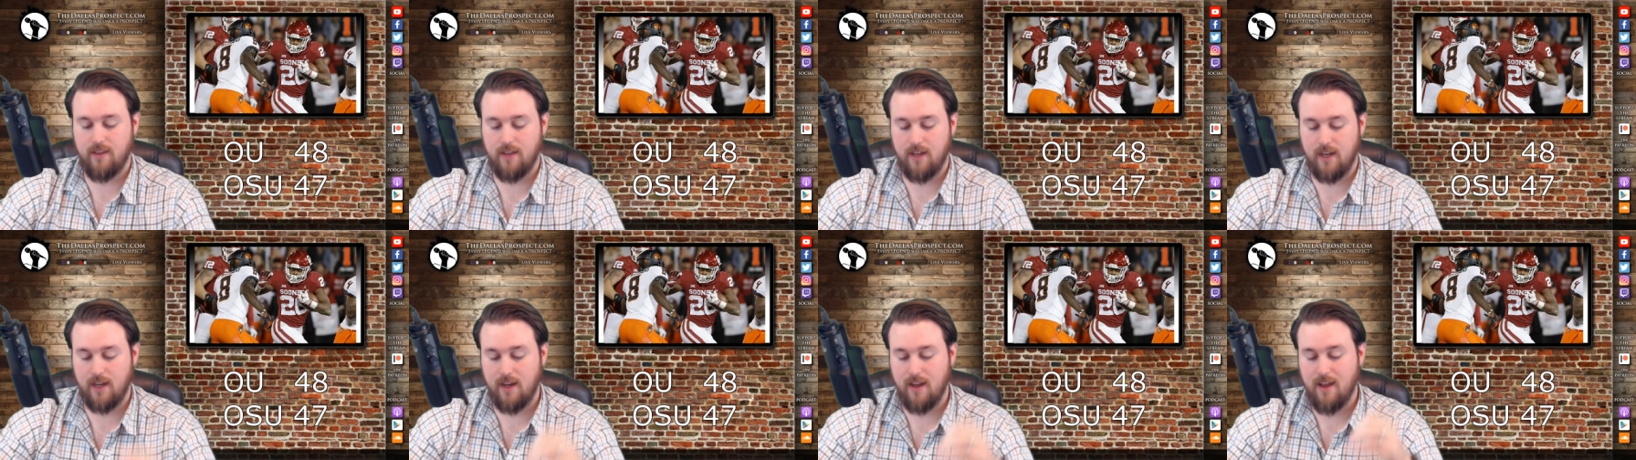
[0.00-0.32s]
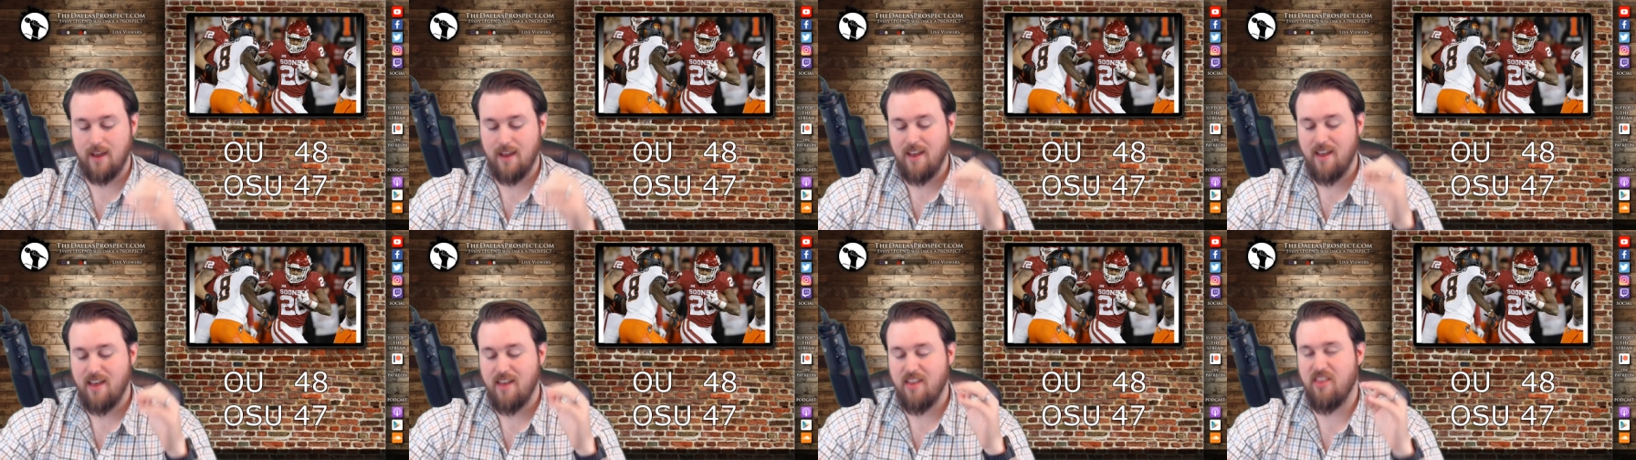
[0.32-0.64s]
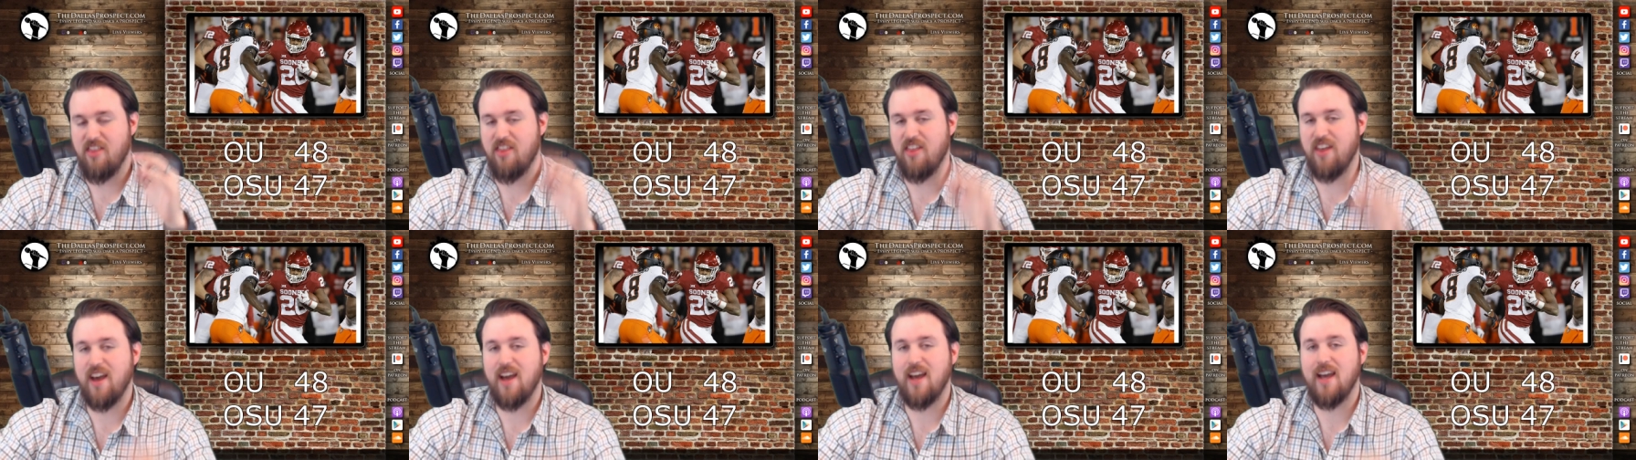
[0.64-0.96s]
Like,
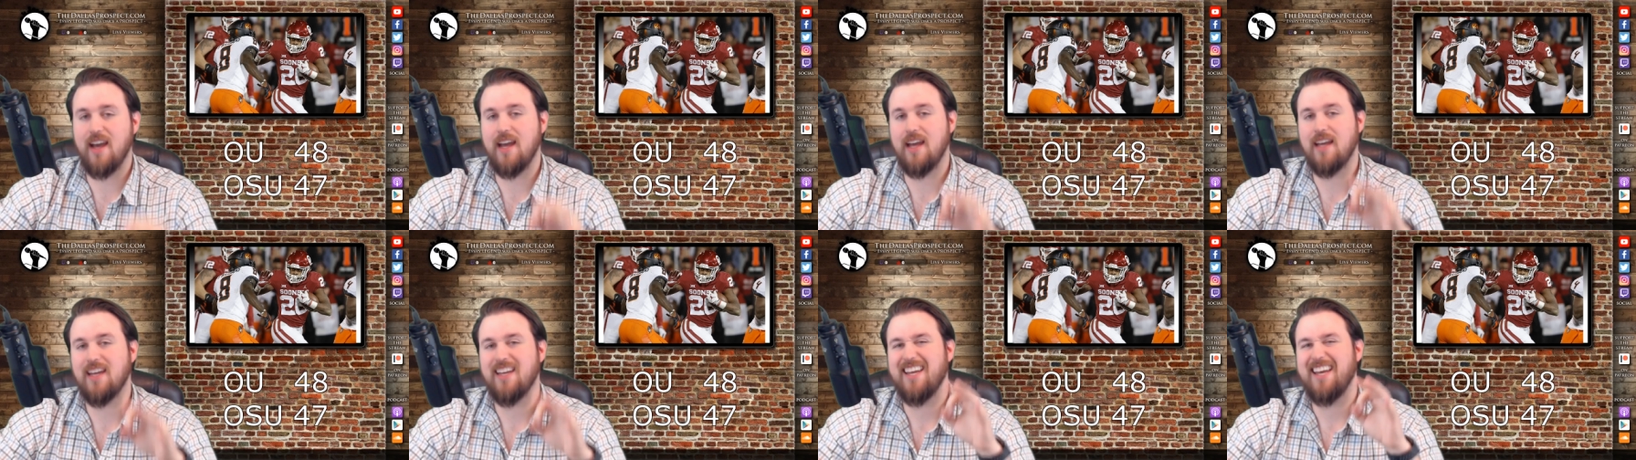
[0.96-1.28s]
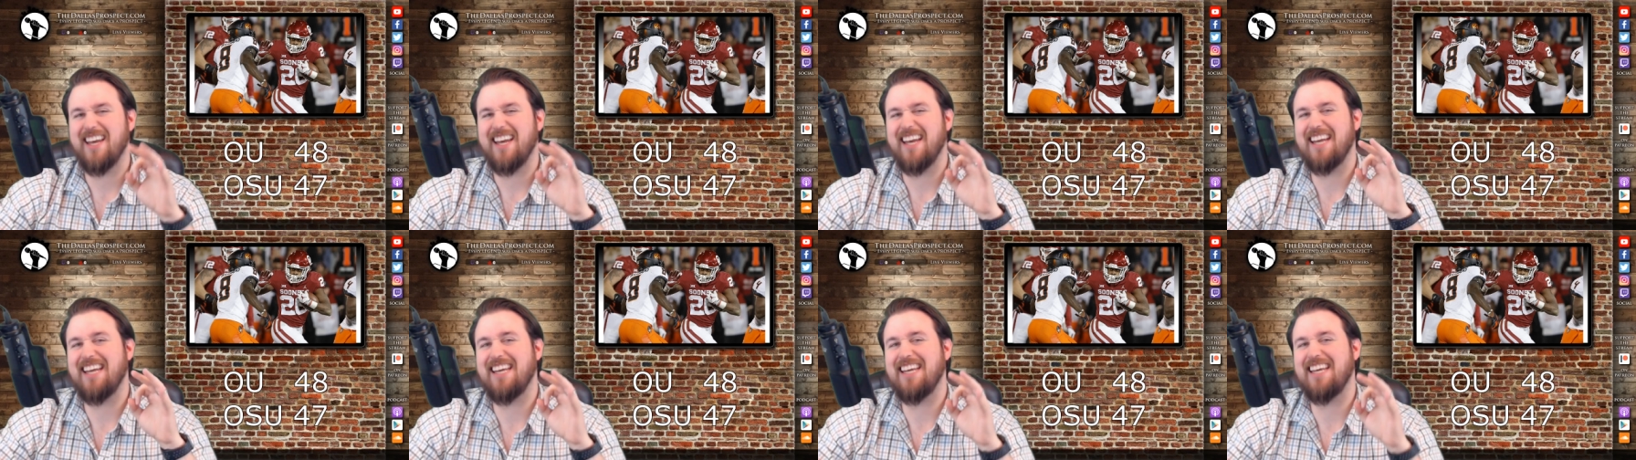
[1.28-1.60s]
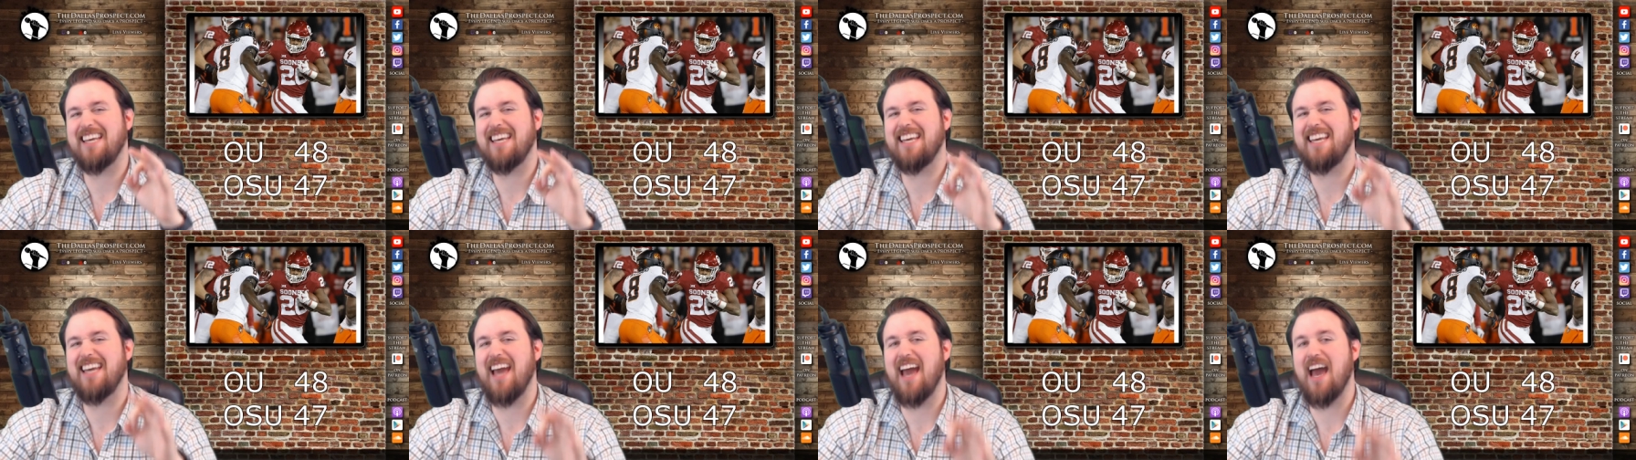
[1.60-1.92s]
they
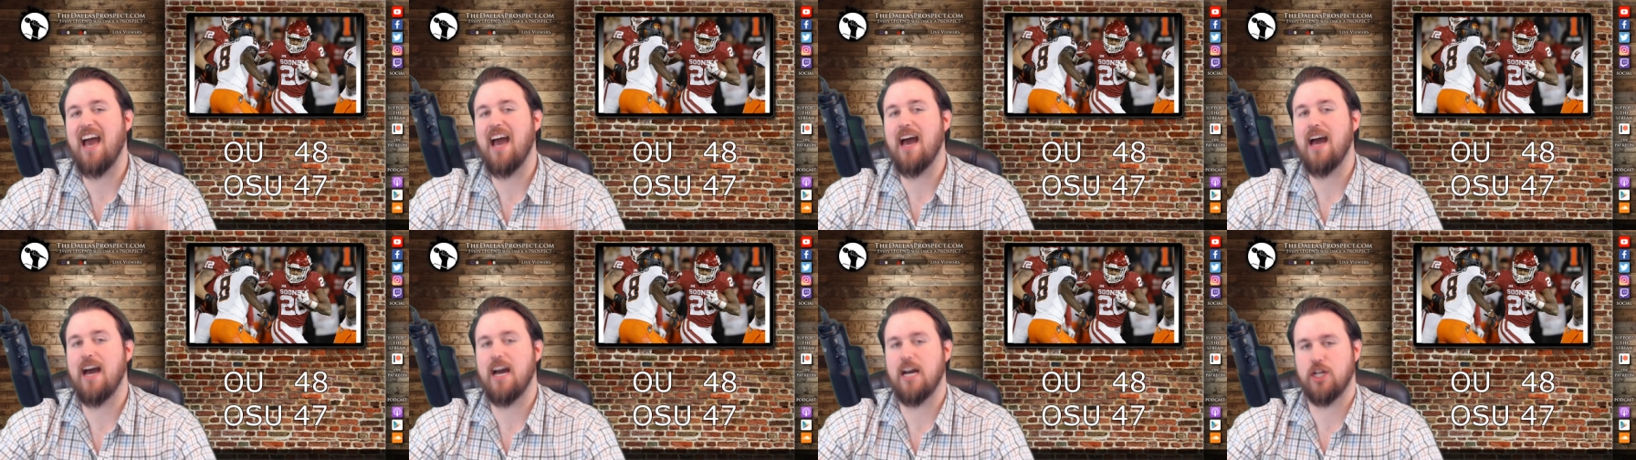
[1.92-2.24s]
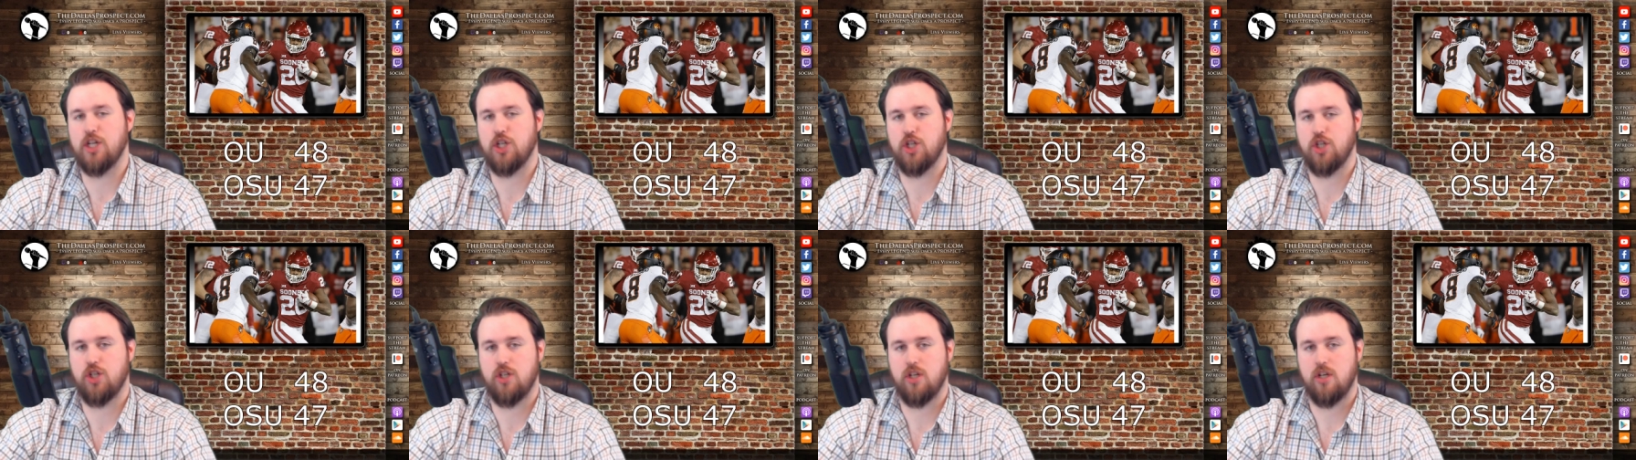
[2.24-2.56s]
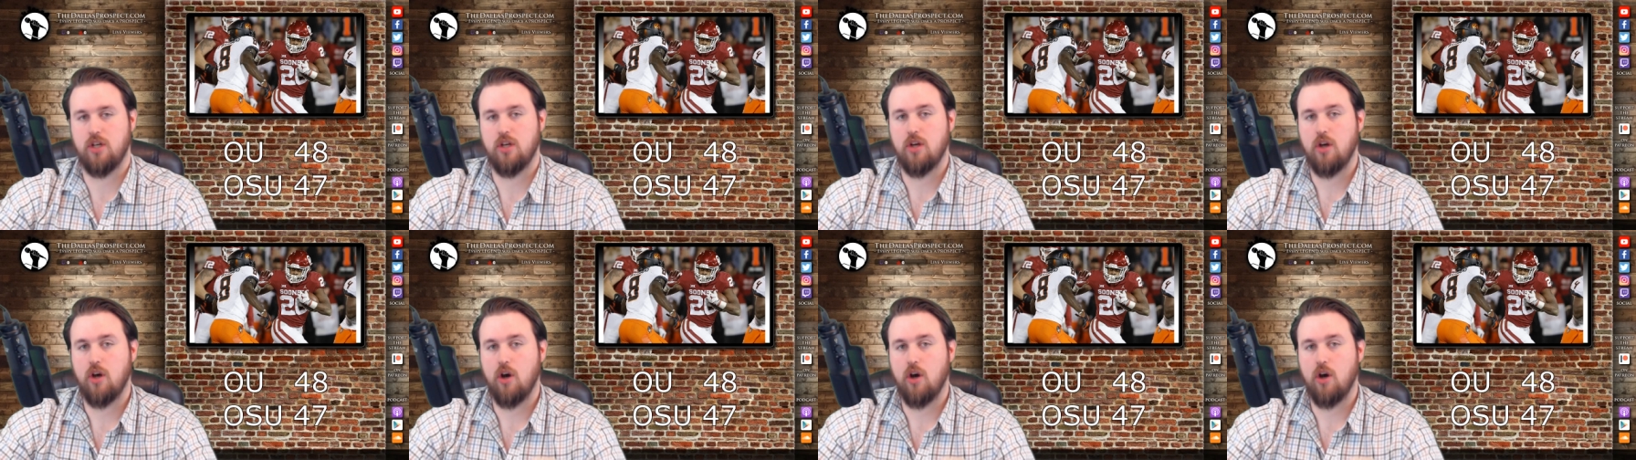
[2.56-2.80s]
gashed